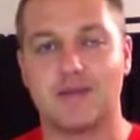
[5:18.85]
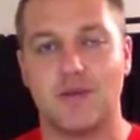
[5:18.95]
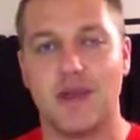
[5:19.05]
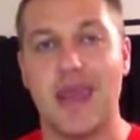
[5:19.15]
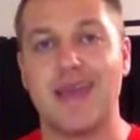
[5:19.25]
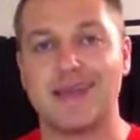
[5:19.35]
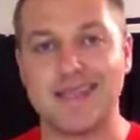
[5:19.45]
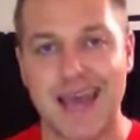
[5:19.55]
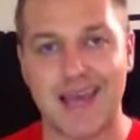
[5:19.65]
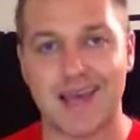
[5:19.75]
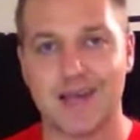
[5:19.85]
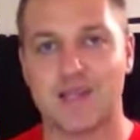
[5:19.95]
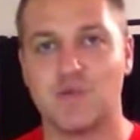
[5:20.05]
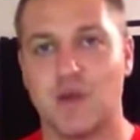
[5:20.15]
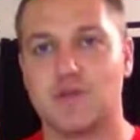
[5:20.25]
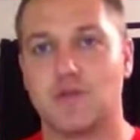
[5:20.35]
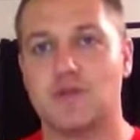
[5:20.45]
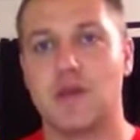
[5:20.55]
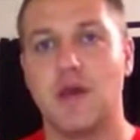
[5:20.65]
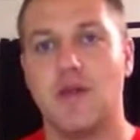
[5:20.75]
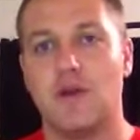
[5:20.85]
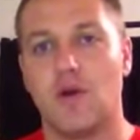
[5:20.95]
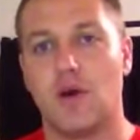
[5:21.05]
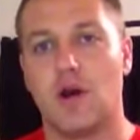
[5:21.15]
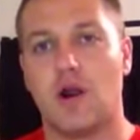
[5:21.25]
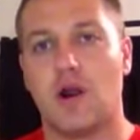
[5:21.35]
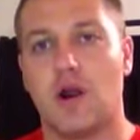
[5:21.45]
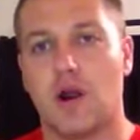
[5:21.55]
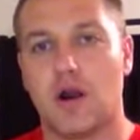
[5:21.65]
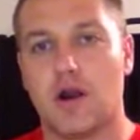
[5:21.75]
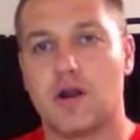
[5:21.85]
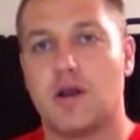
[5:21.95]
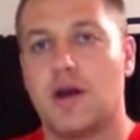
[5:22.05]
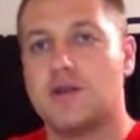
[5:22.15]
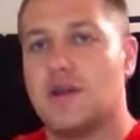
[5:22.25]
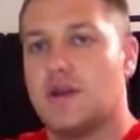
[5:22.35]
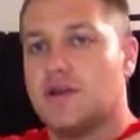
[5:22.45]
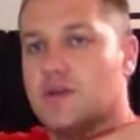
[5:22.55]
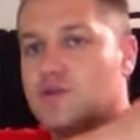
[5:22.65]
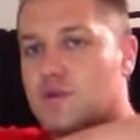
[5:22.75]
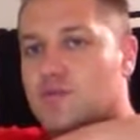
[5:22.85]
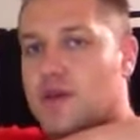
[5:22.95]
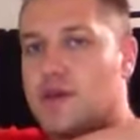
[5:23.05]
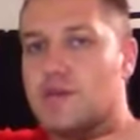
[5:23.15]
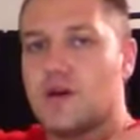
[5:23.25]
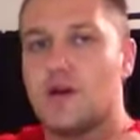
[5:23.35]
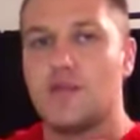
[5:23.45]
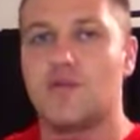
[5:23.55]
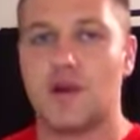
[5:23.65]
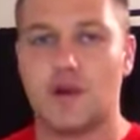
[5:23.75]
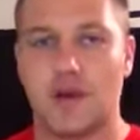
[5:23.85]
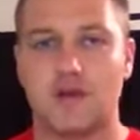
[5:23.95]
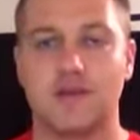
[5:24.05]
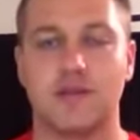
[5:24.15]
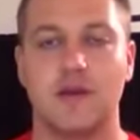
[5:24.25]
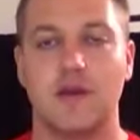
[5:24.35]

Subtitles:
So the antagonist muscles that are contrary to those would be the rear delts.